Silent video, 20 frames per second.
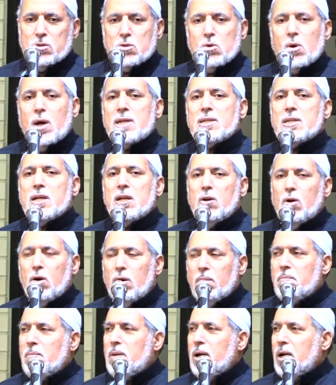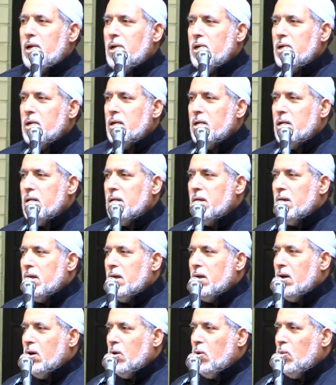So as an ummah,
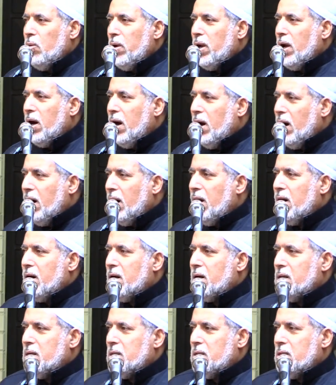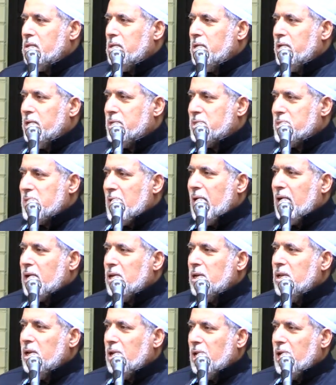we are
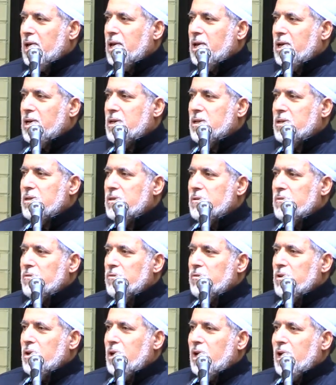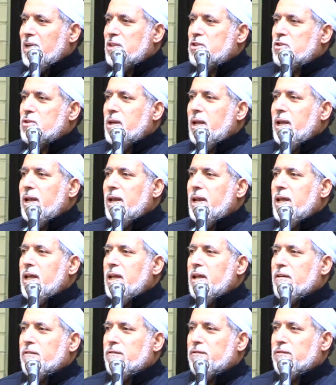exactly like a tree
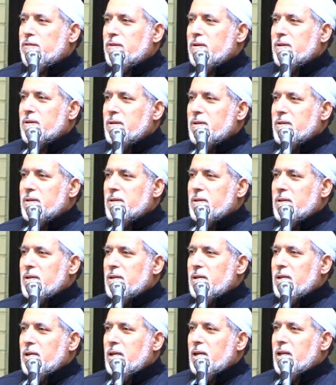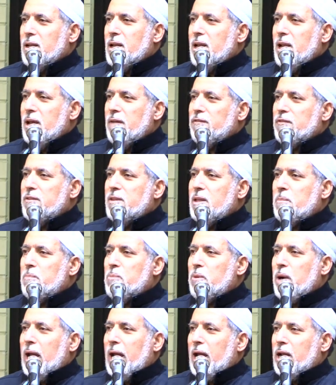leaf. It left the
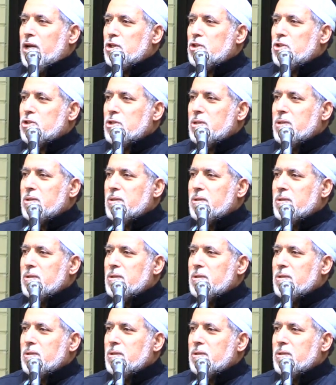branch,